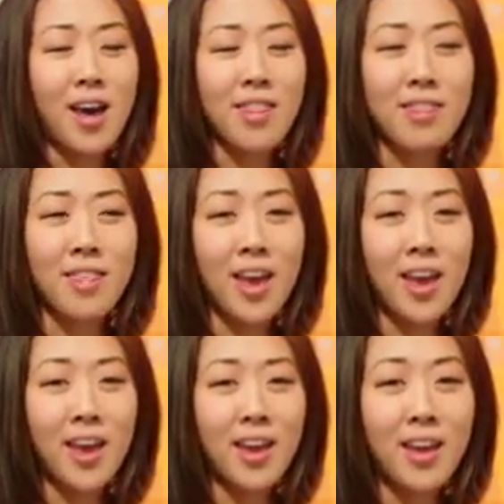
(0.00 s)

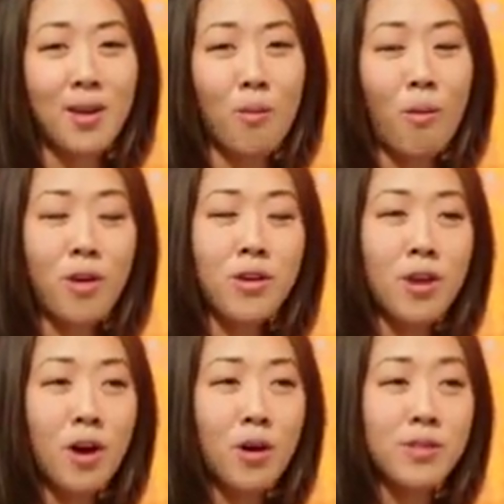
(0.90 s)
They want to
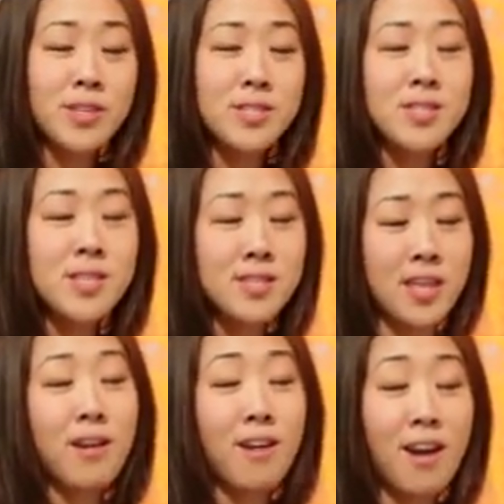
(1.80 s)
know this, since
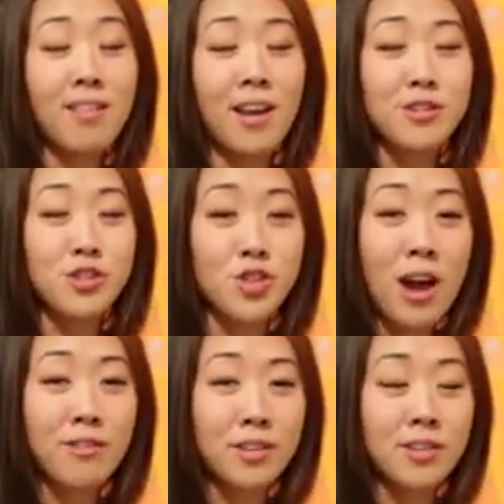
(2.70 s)
they're not allowed to
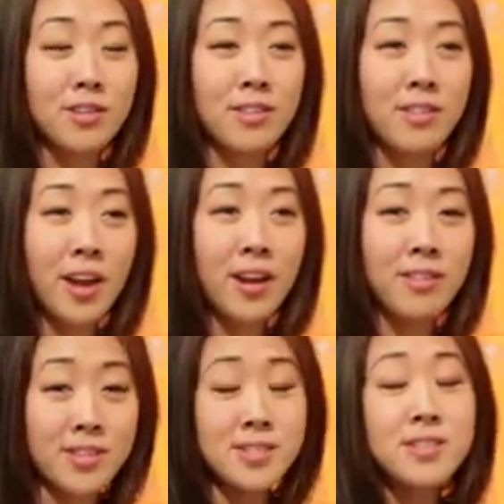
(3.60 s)
travel.
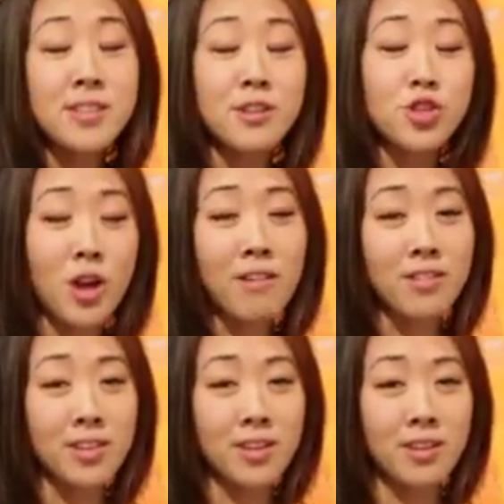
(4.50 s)
This is their
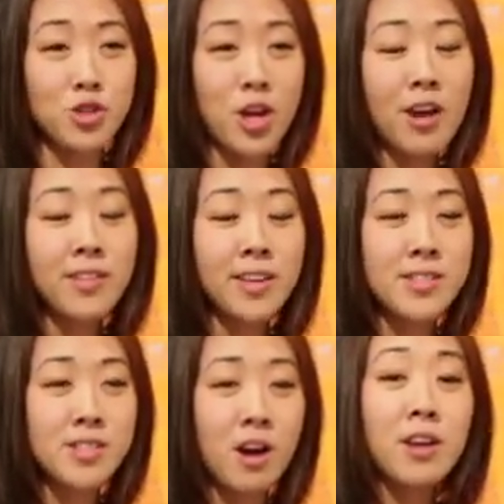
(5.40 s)
traveling. Their traveling
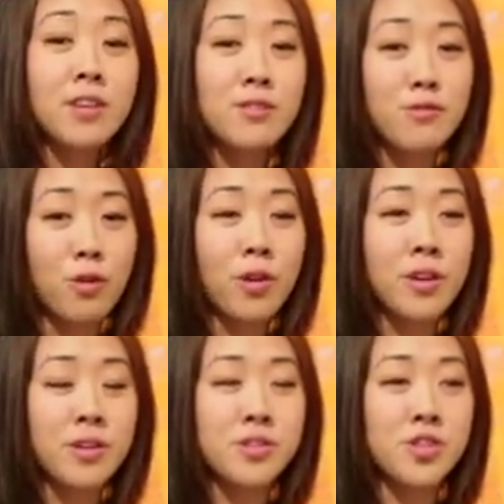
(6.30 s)
is talking to
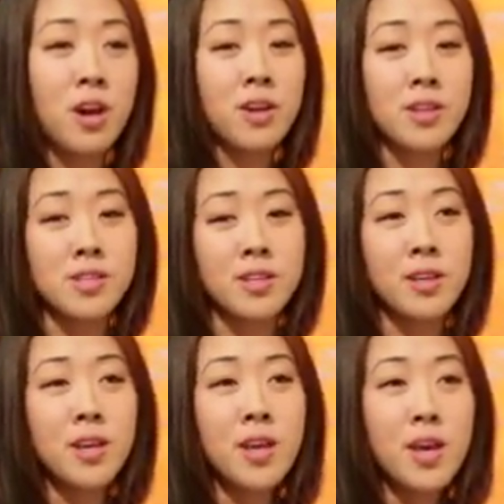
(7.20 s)
foreigners, talking to
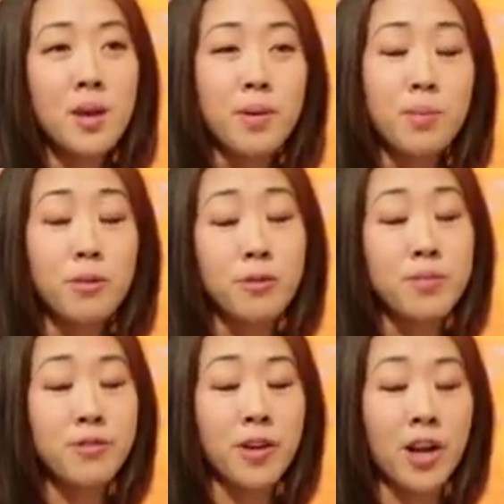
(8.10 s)
people from
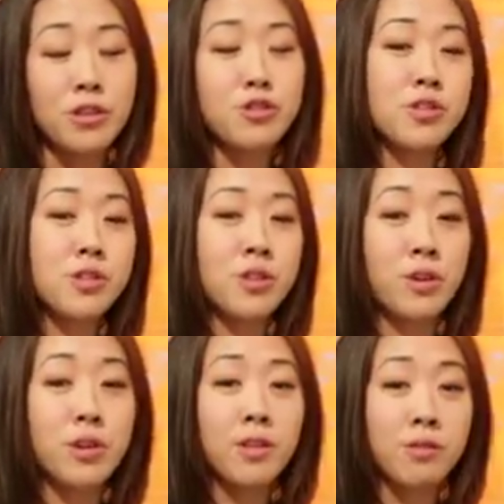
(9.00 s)
different countries and
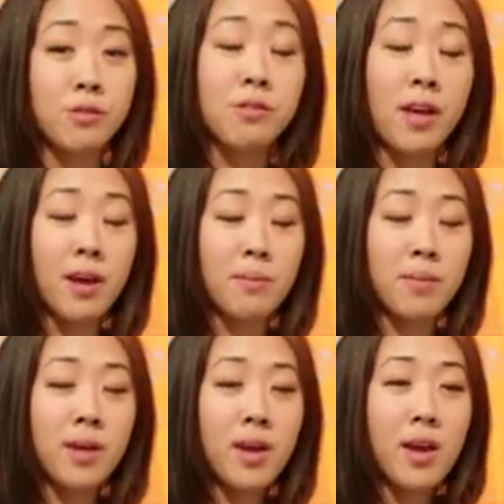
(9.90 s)
learning through
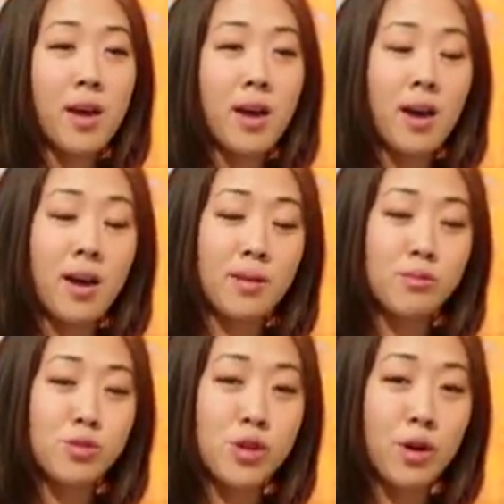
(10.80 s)
them.
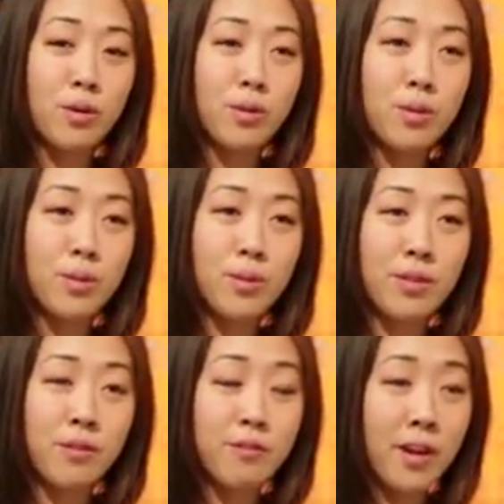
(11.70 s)
So
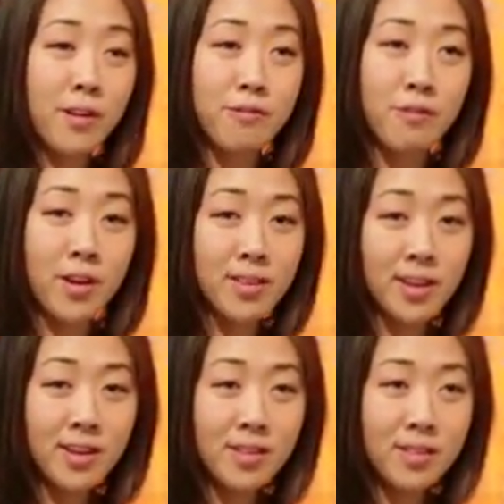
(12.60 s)
they're very friendly.